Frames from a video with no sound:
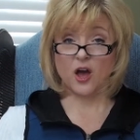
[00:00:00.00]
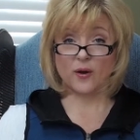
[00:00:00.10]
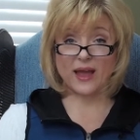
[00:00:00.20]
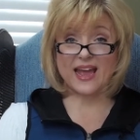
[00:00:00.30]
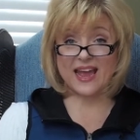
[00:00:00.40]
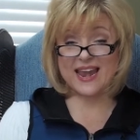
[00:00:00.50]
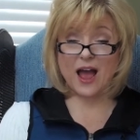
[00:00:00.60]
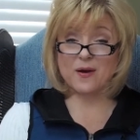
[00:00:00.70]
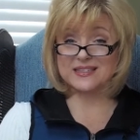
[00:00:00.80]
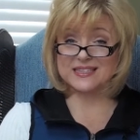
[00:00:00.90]
Okay, and
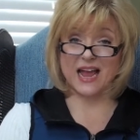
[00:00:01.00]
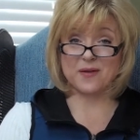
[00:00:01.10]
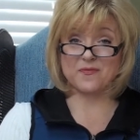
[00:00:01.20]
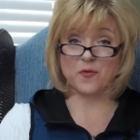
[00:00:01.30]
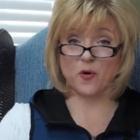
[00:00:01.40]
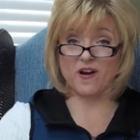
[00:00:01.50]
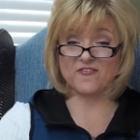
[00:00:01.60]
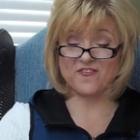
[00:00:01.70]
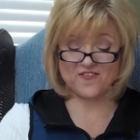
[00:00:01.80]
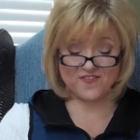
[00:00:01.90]
now it's time
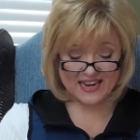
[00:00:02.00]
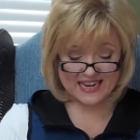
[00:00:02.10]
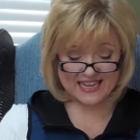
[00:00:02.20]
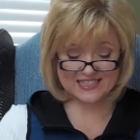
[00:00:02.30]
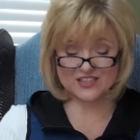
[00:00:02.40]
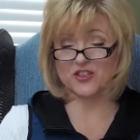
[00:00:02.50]
for fitness